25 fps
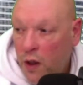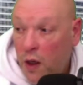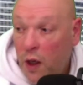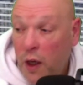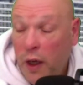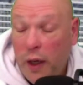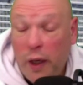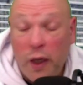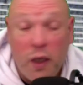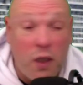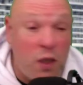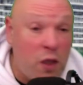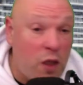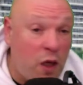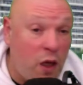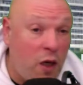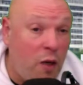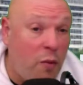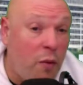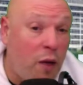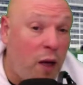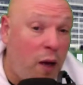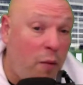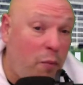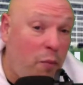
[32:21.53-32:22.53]
It's going to
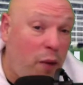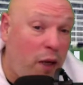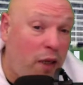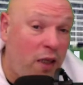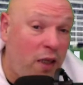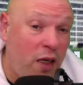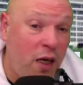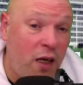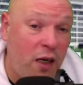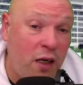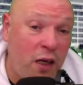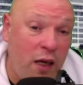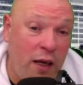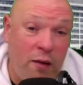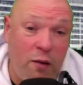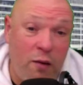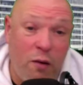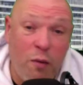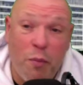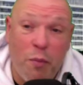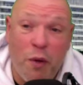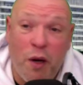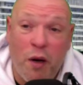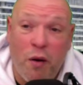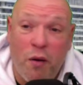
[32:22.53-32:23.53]
come back down here
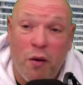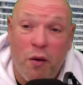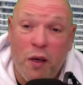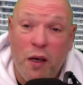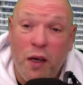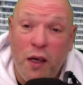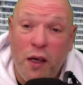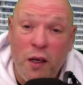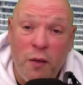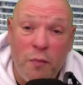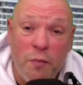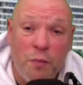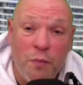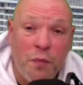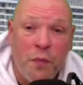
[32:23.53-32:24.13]
apparently.